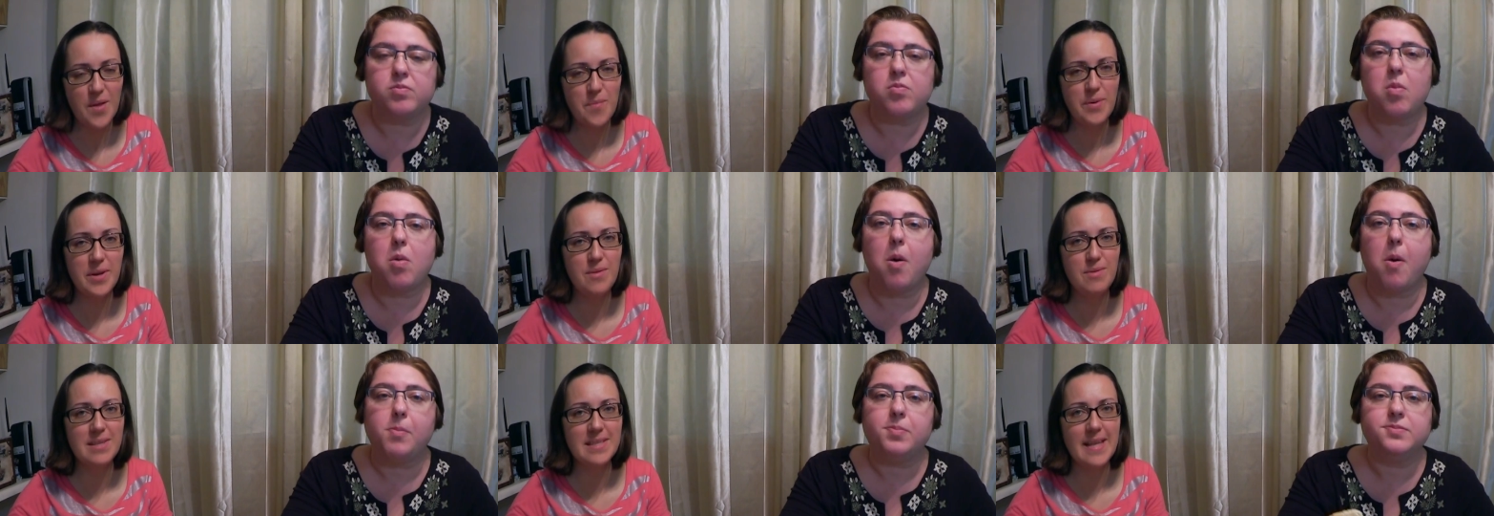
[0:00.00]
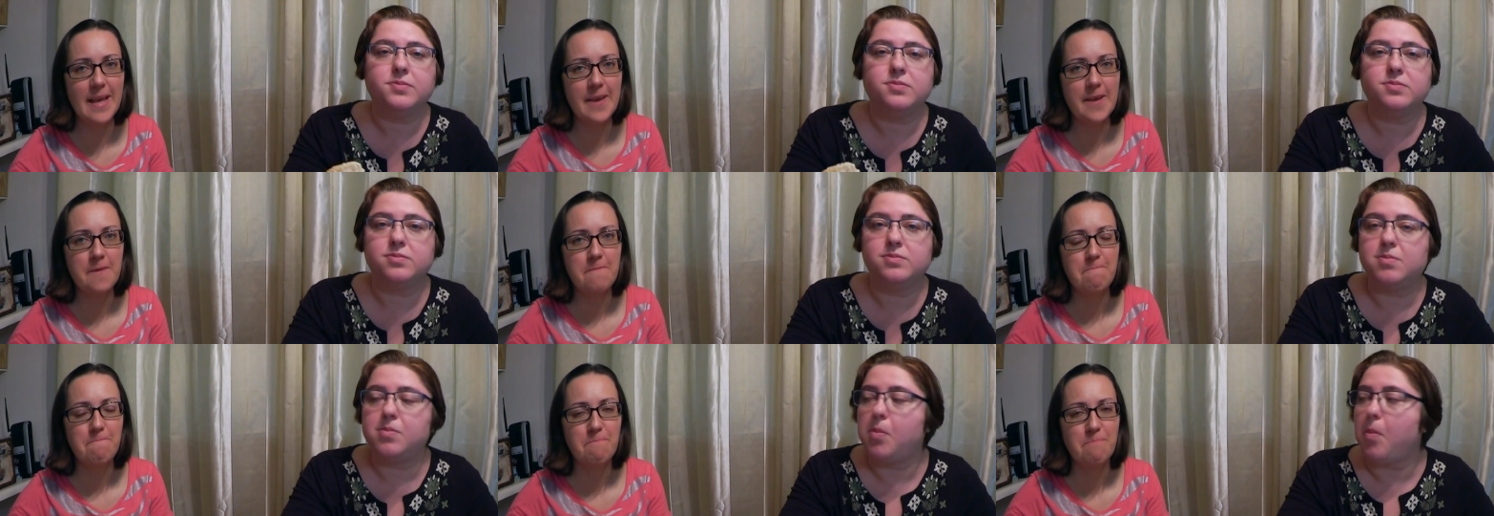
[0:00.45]
Speaker 1: But it was
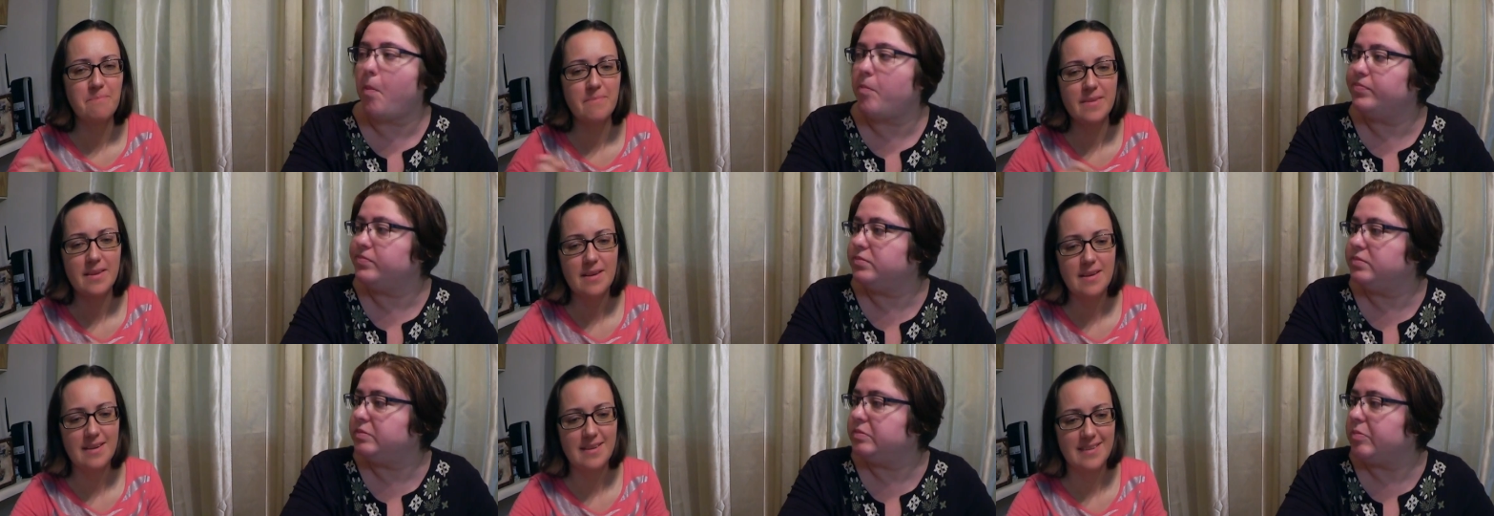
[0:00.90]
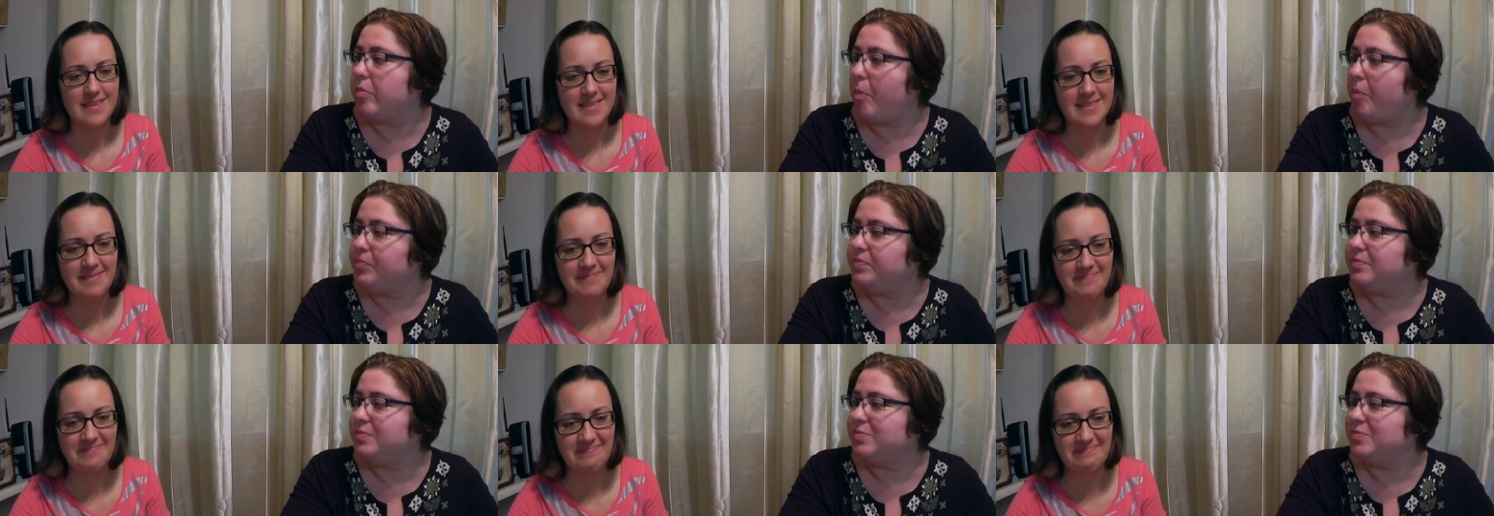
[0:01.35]
like,
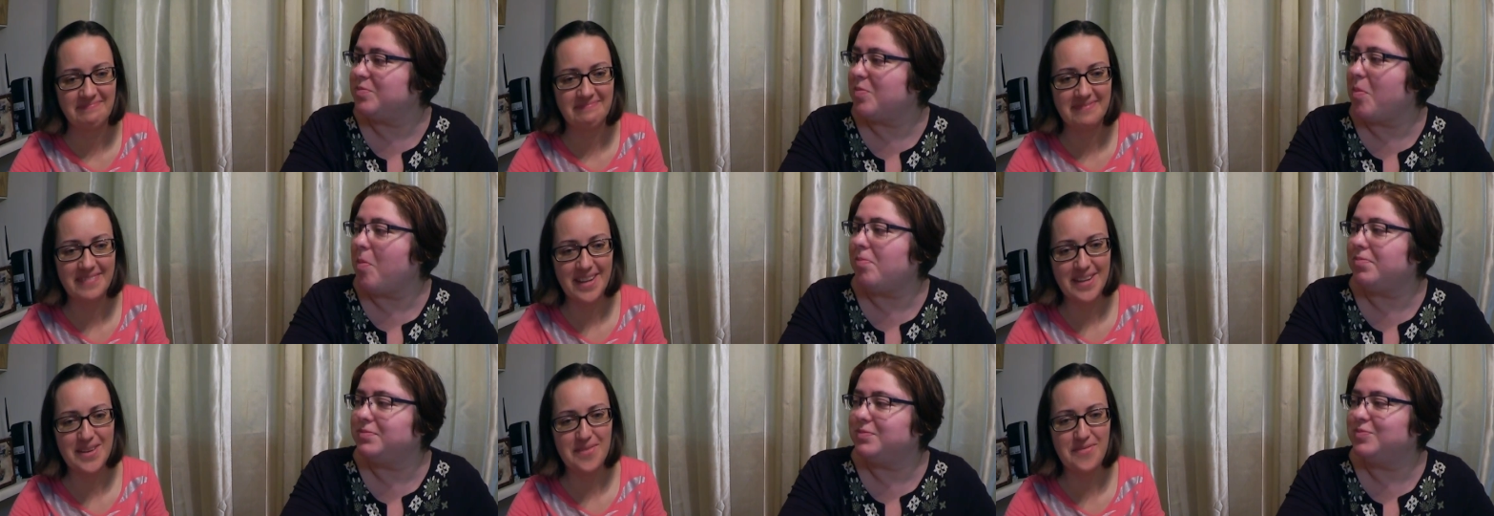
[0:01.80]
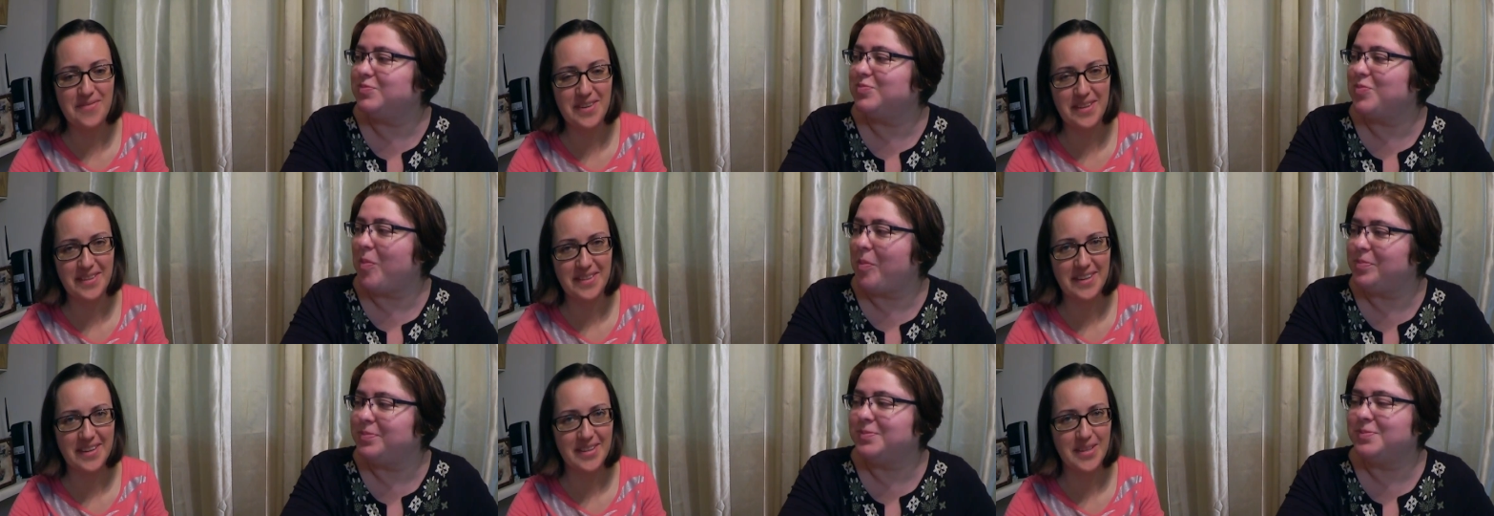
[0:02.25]
oh, then the
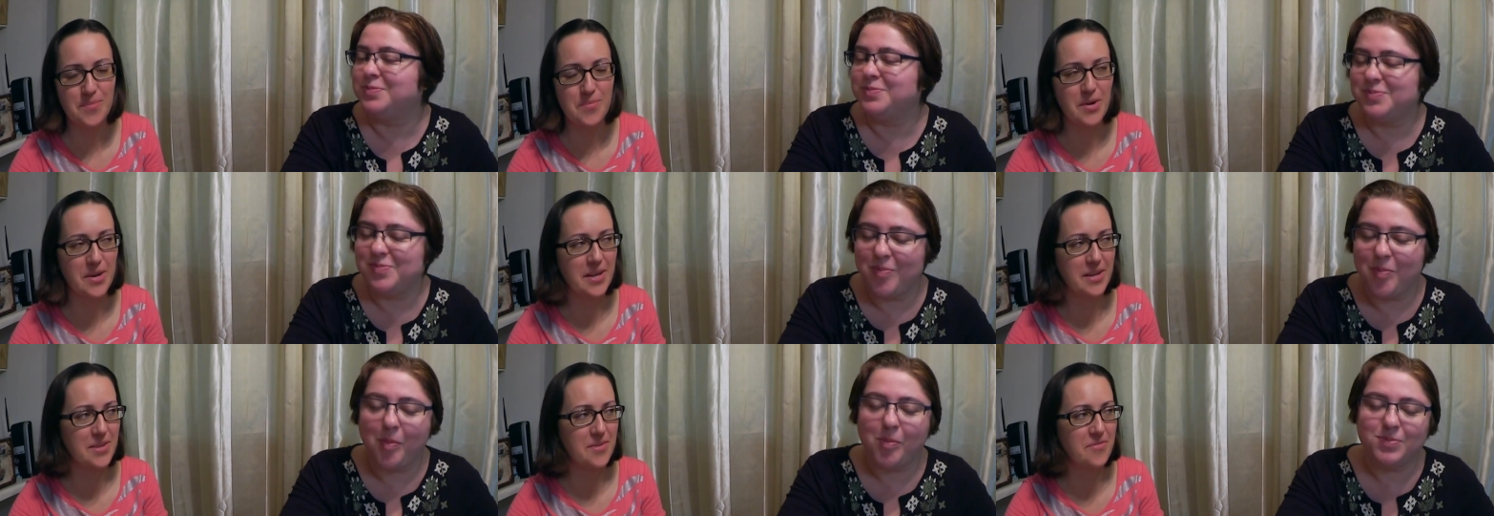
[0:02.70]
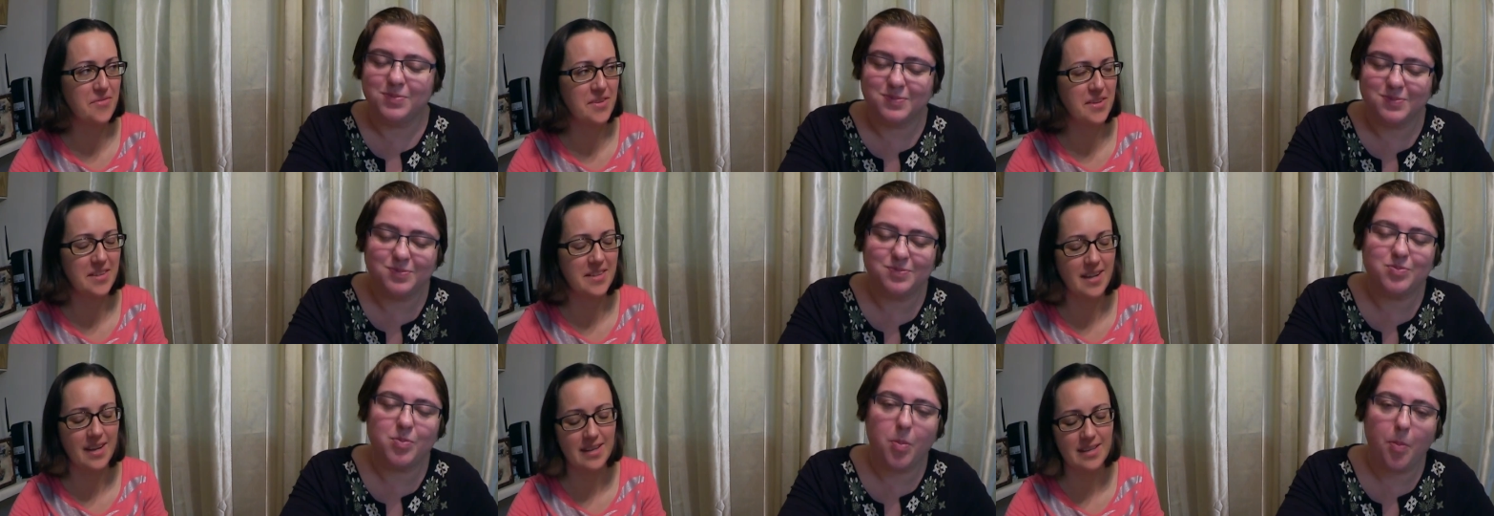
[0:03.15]
filter. They brought it the
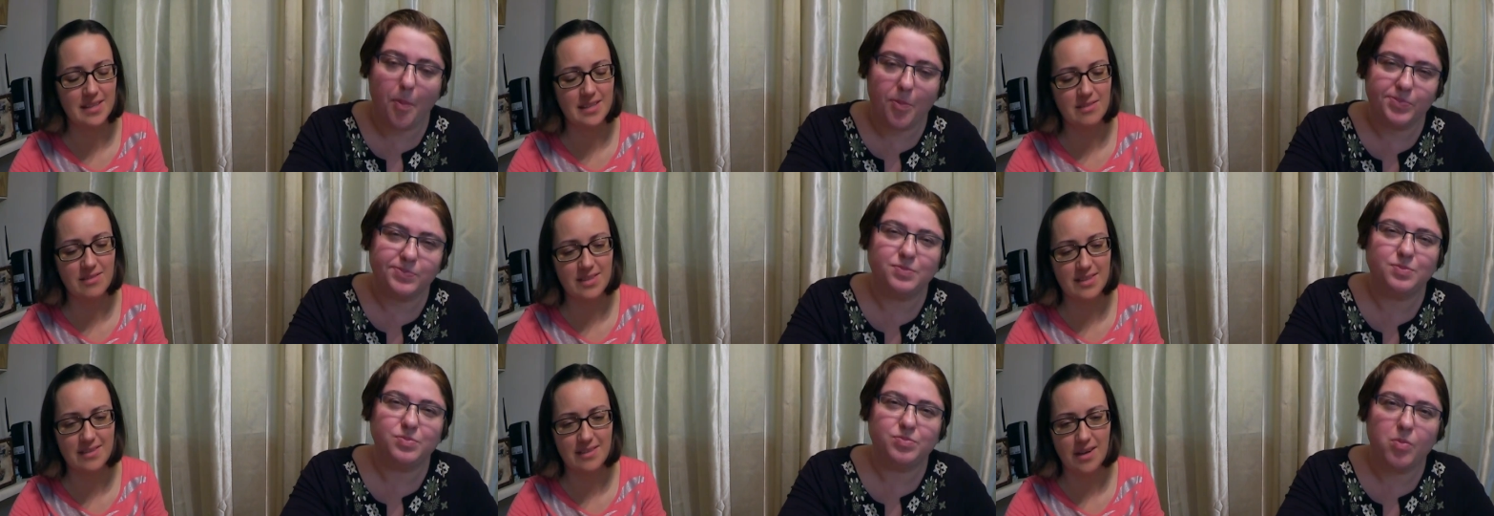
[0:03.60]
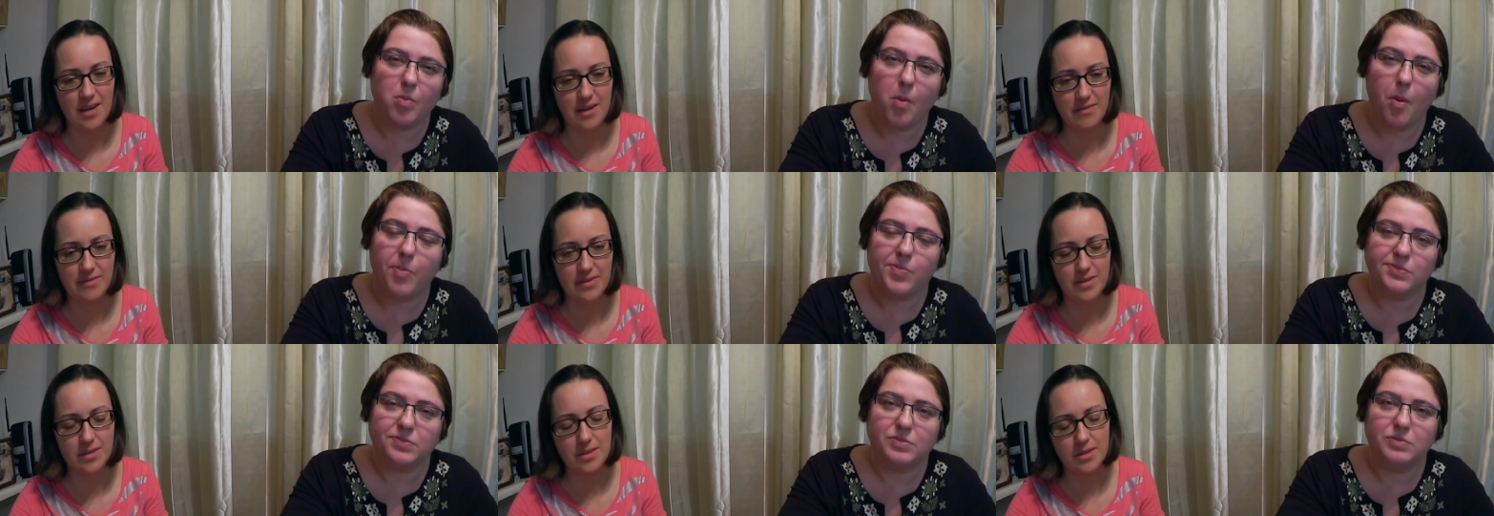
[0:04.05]
filter, and it looked
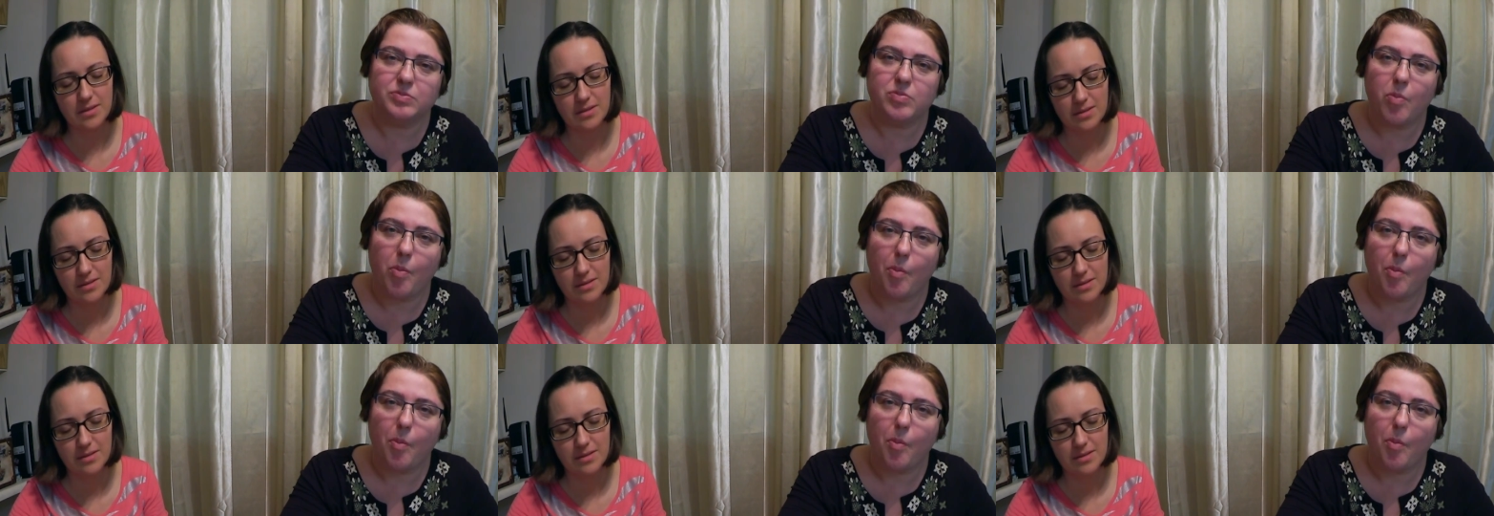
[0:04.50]
awful.